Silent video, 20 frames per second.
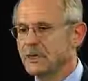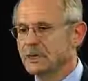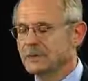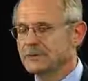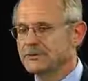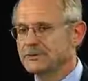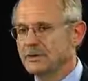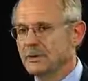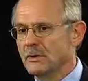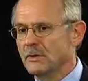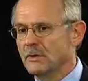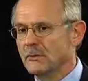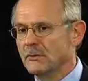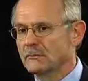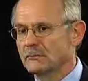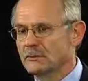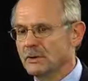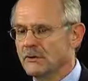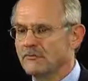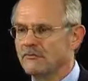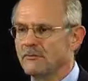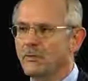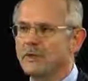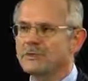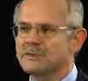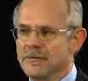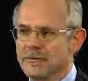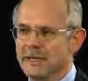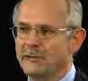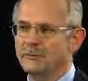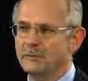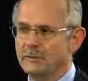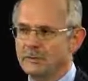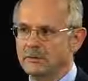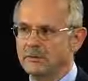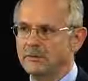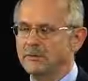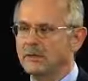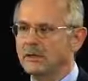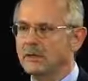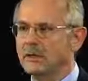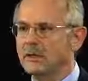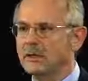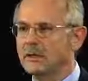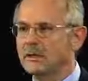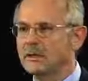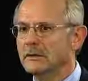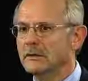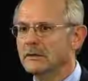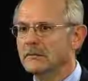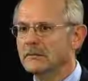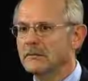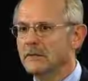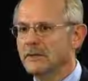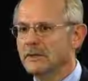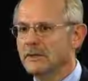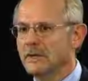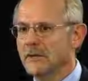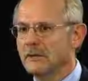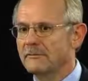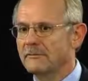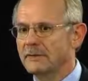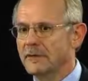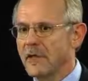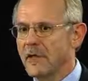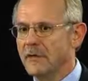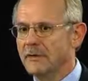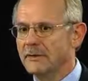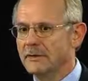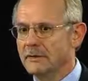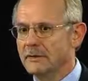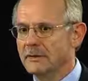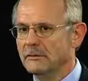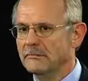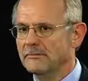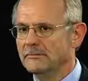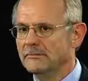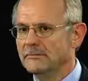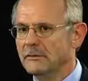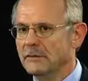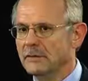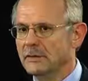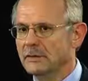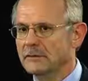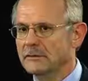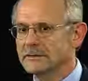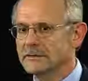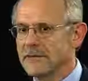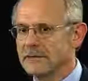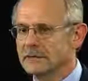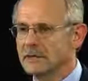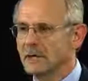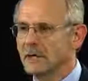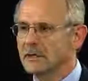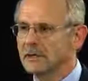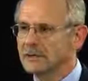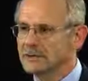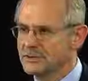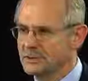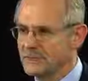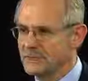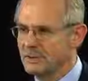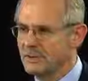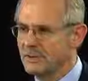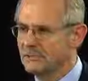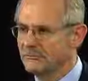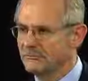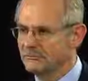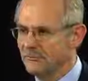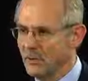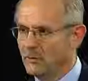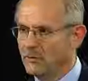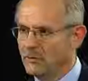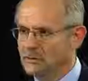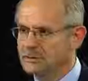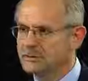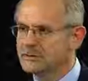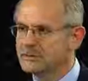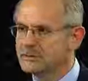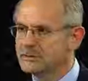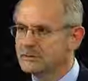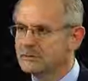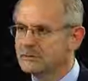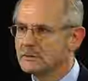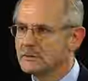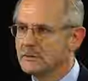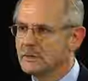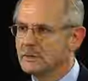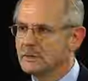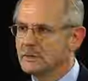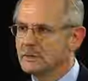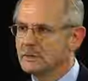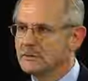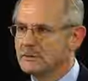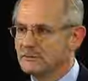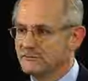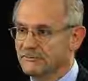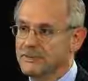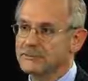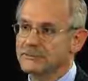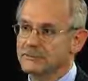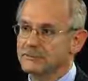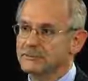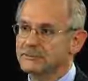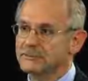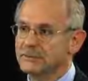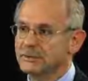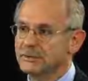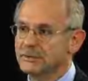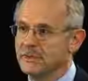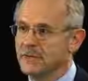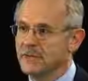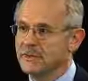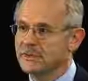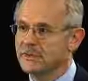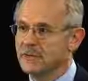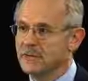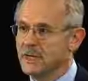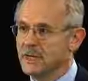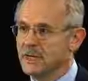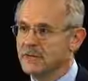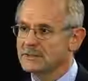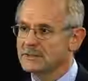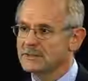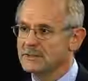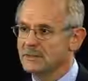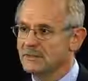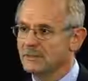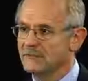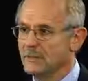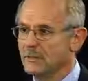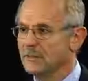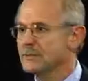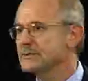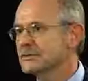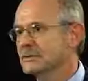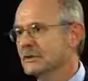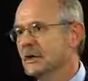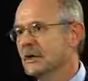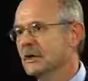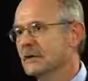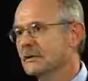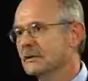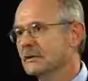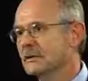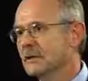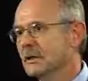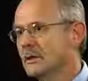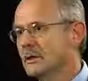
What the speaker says: So, for example, we have a lot of technology-focused divisions within SPX that are focused on